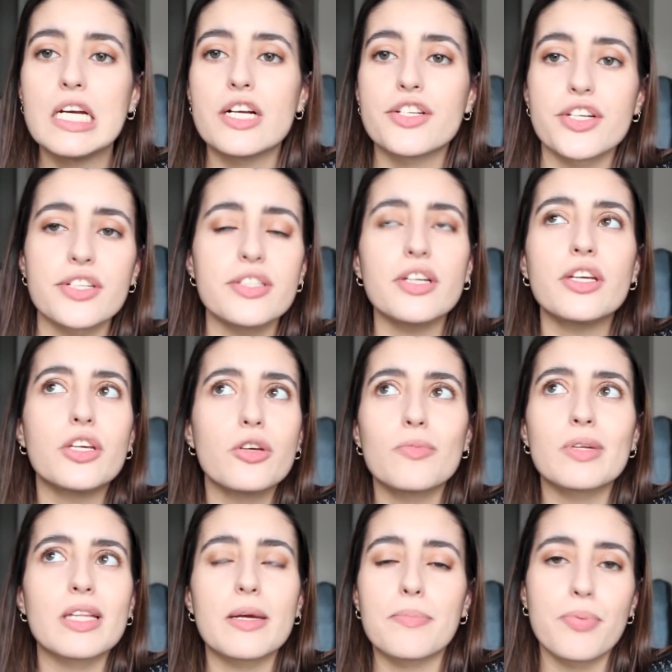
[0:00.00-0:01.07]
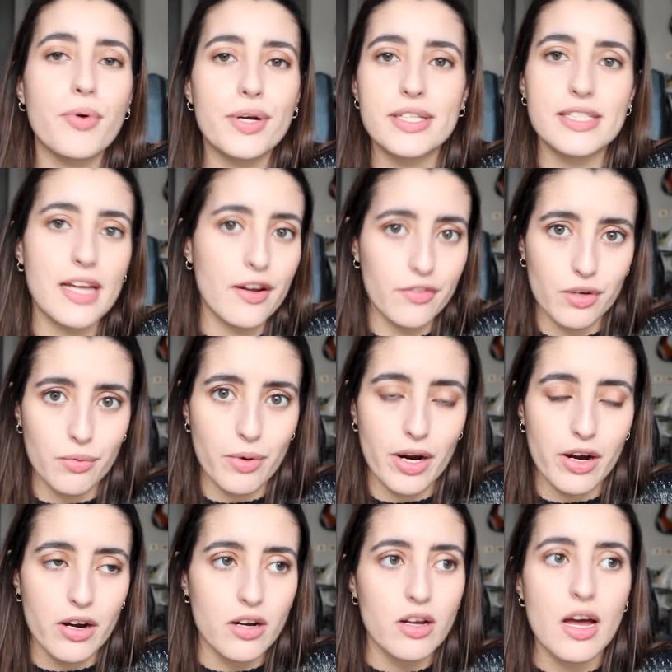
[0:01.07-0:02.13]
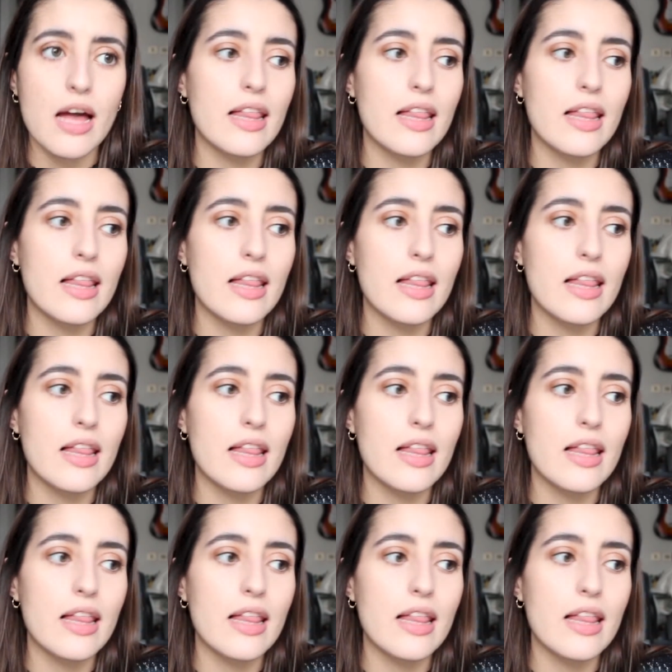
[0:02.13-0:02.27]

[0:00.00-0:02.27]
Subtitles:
Just accumulate points everywhere.